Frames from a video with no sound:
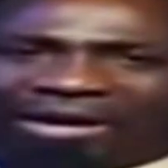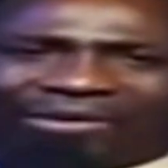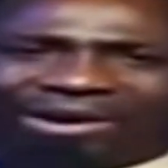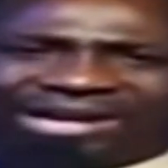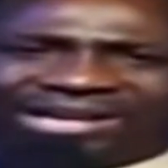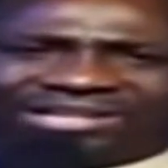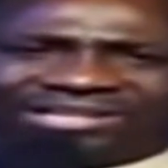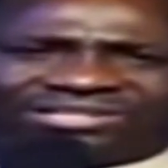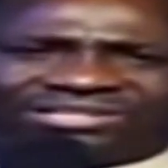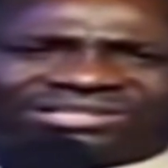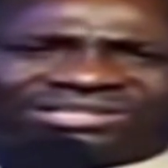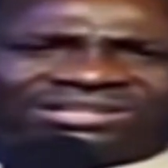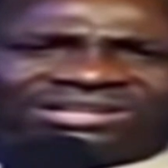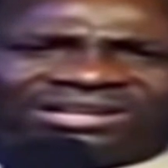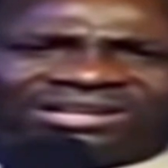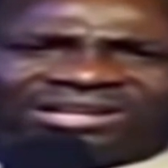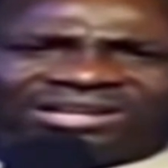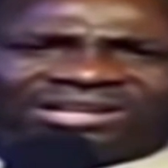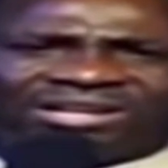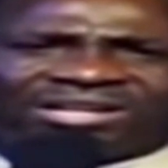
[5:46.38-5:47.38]
Otherwise,
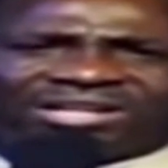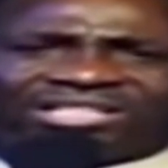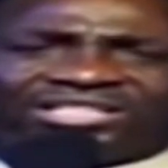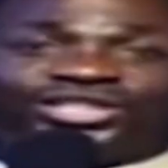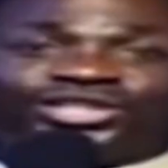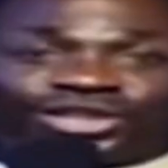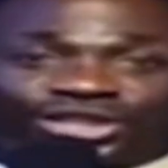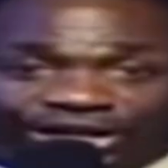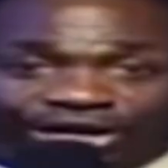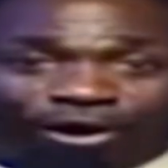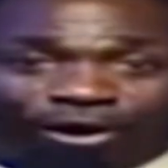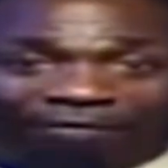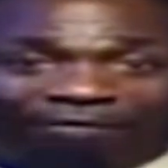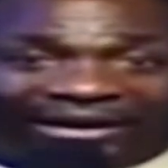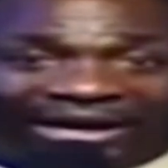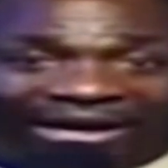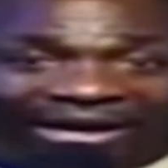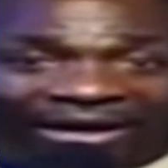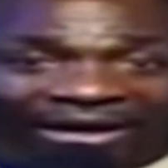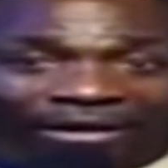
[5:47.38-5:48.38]

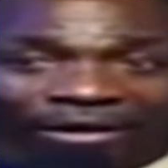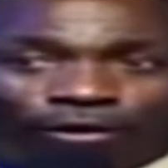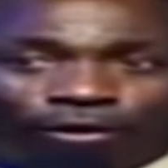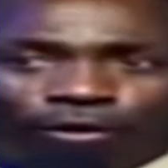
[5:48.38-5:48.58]
Jehovah,